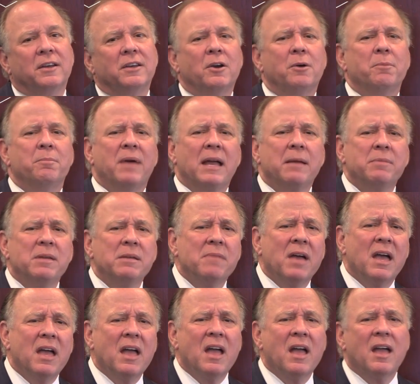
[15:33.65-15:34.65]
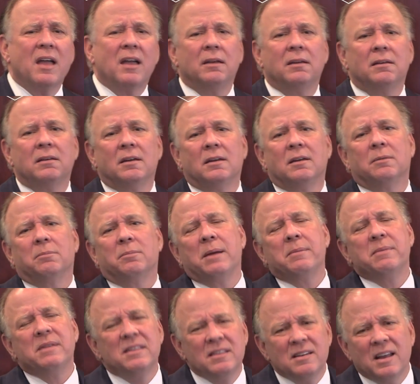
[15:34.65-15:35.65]
Maybe May,
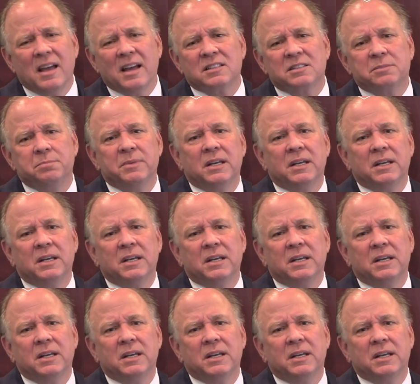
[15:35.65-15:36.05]
maybe the next